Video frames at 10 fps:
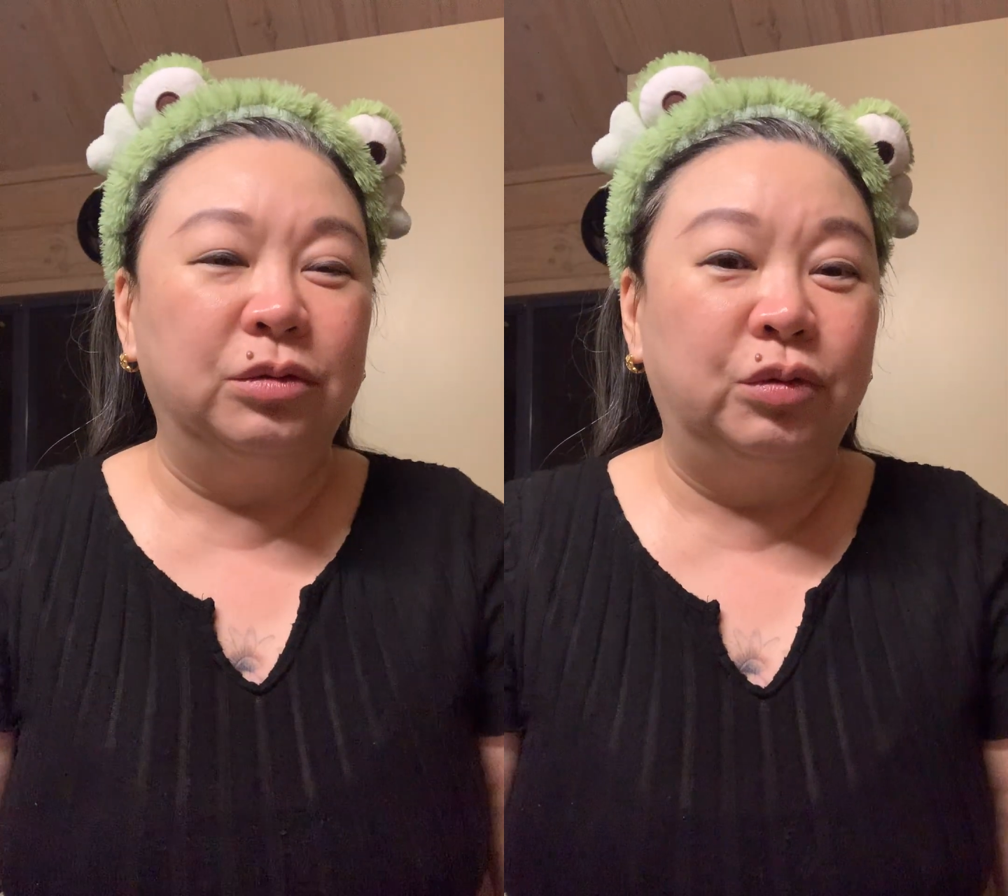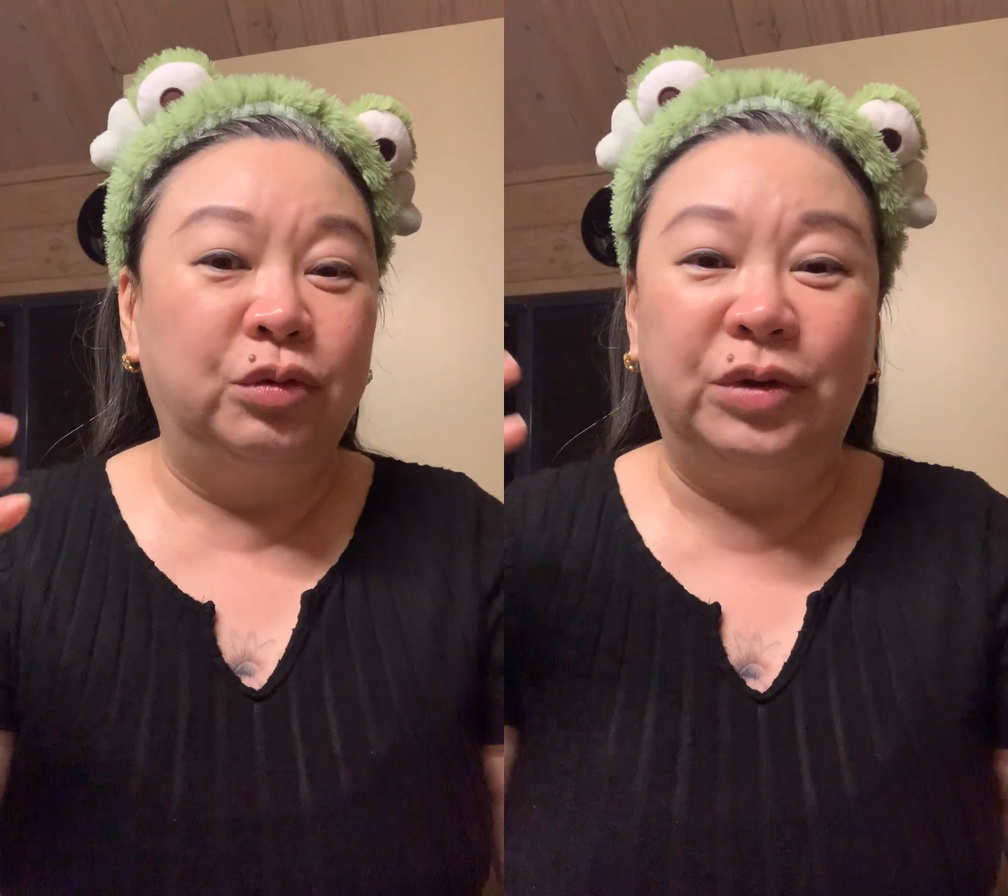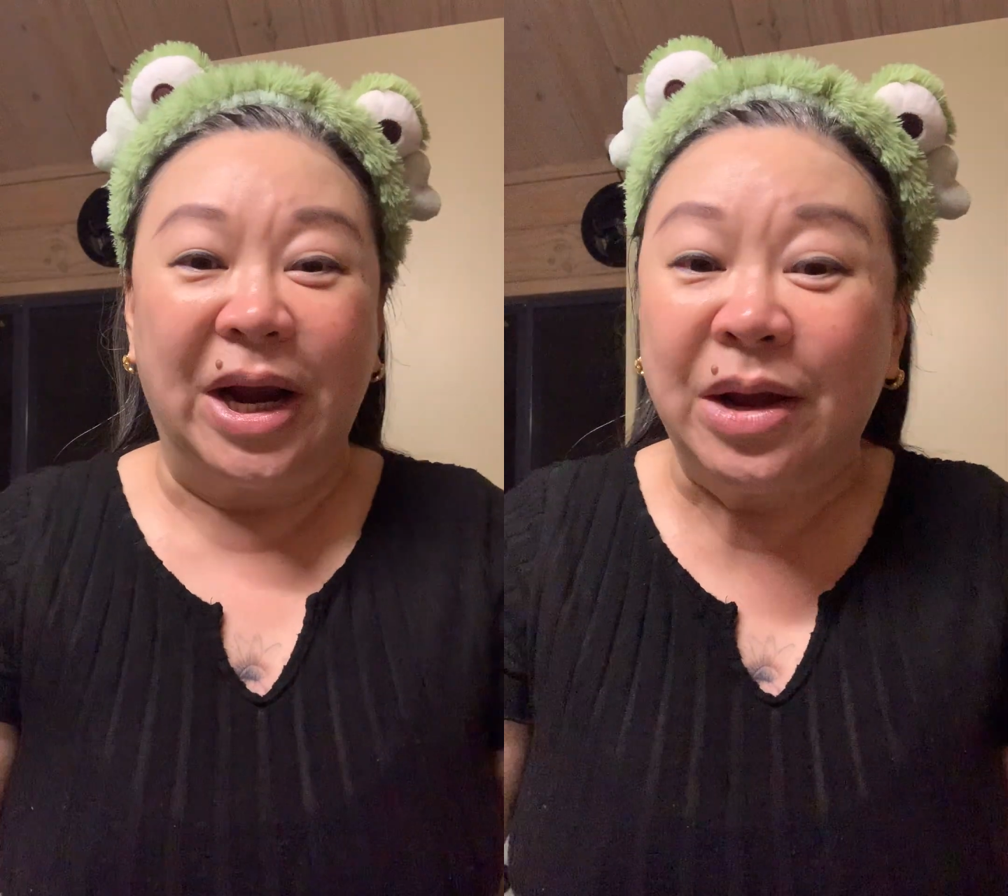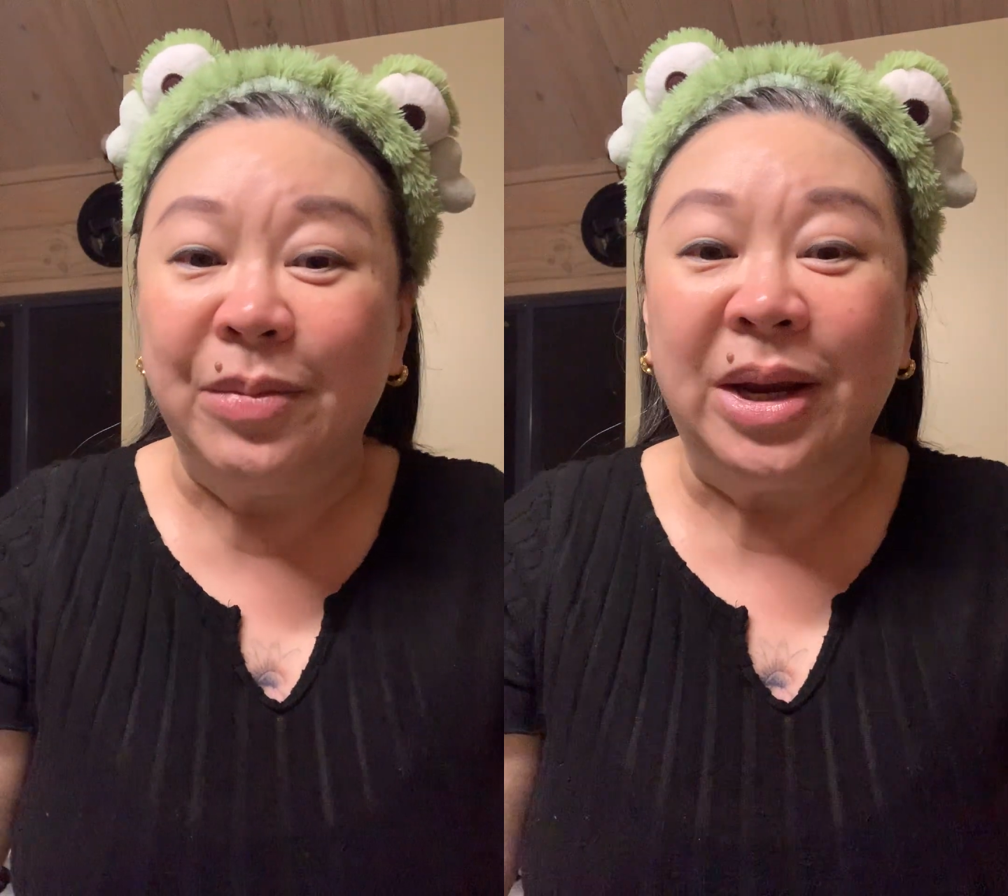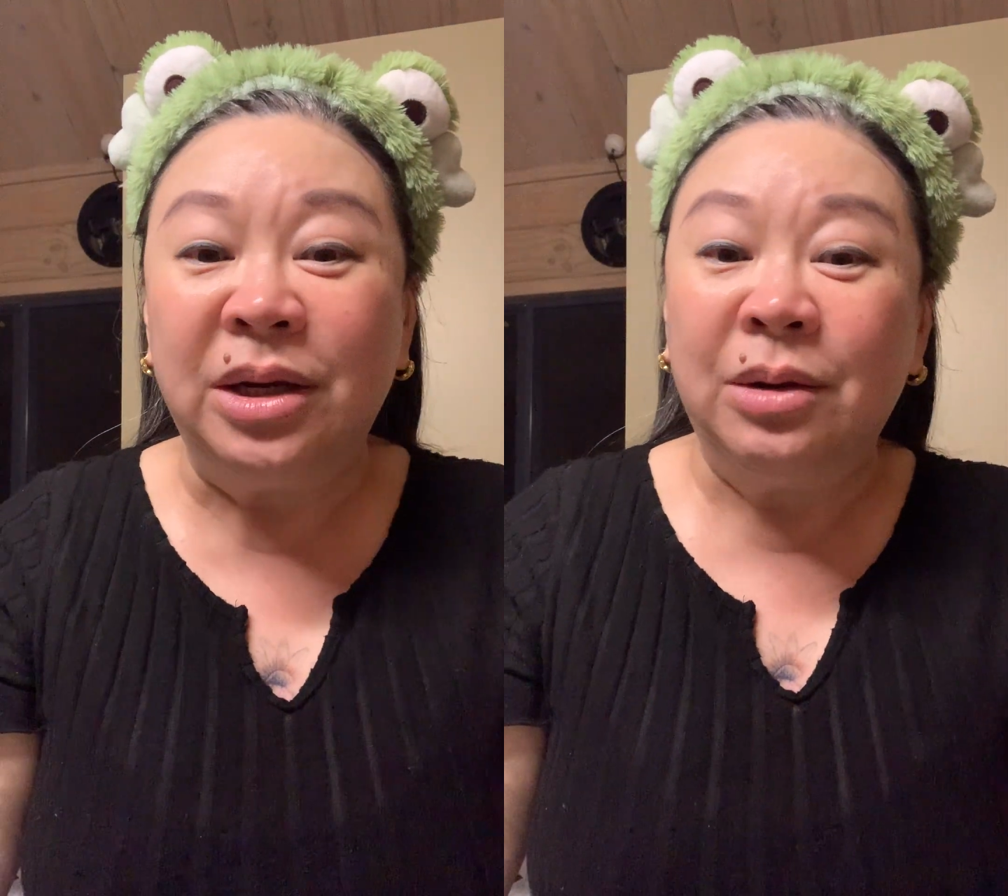
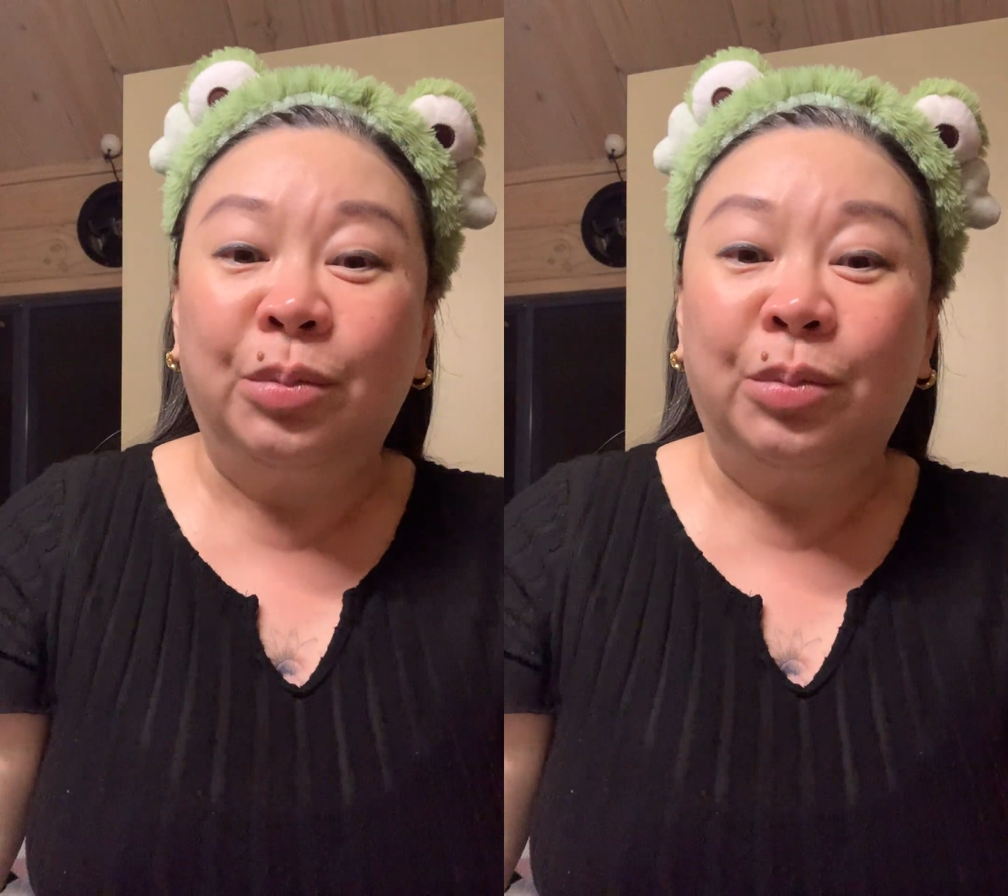recommend a